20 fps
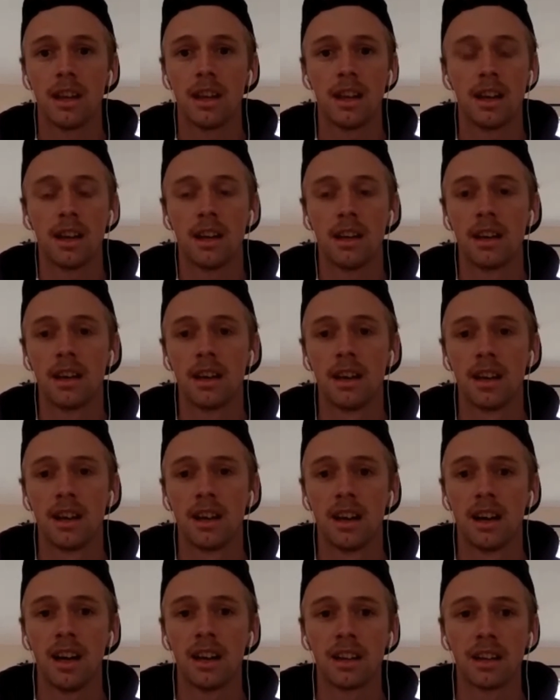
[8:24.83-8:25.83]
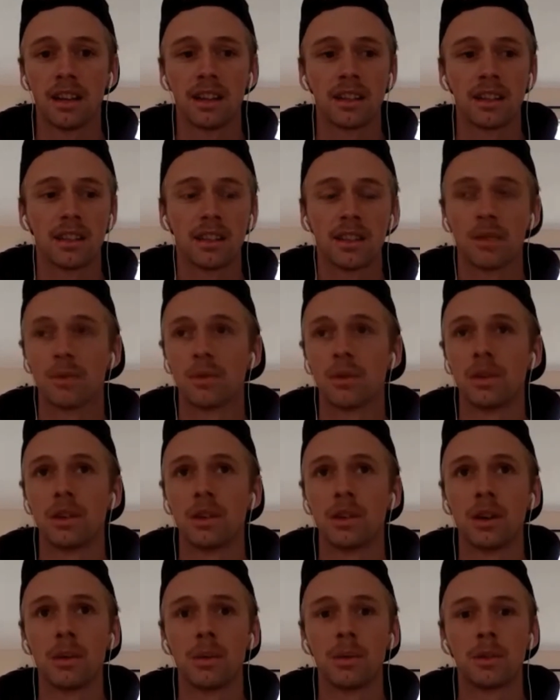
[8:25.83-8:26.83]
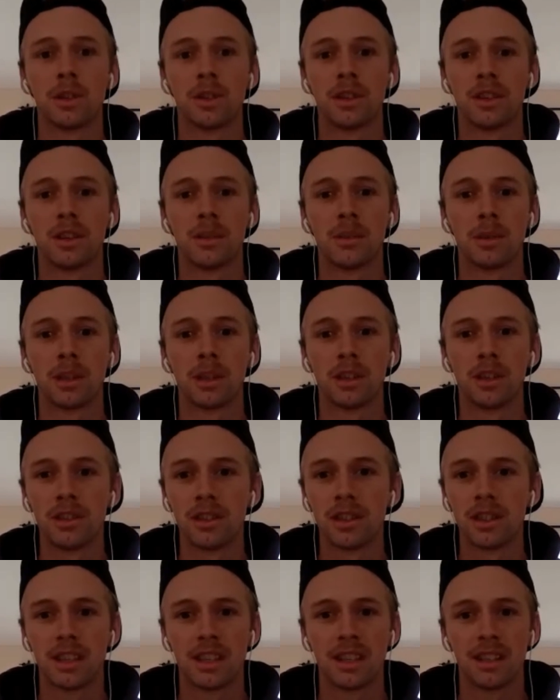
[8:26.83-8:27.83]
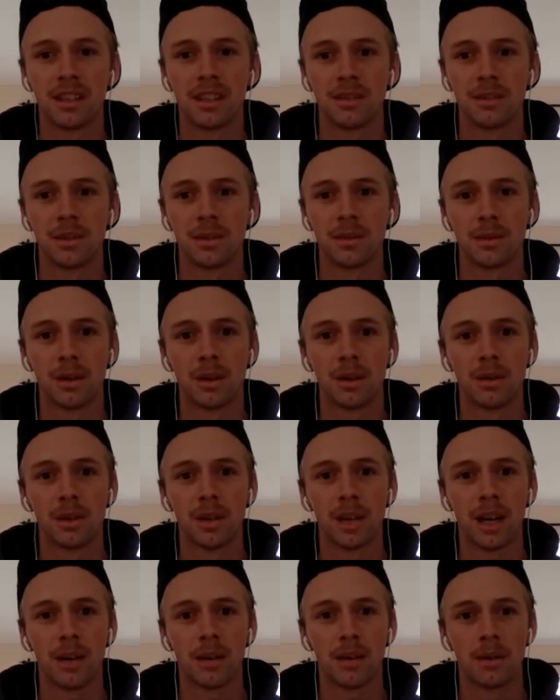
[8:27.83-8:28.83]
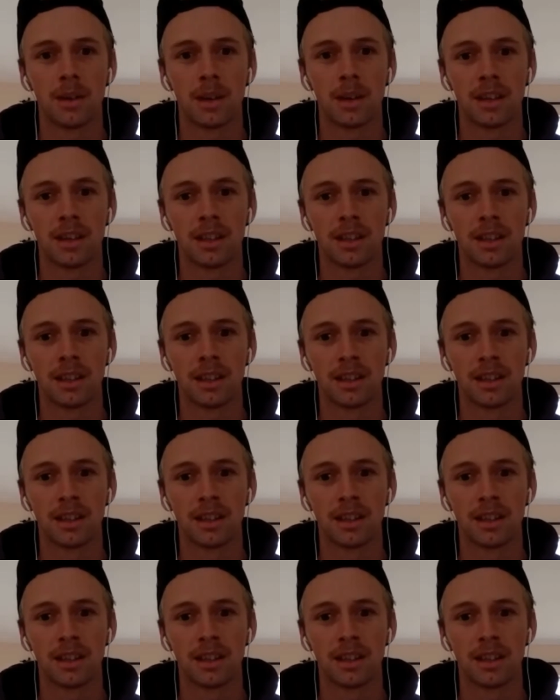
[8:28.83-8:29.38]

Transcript: and I think it is a real opportunity to bring unity with how we're writing.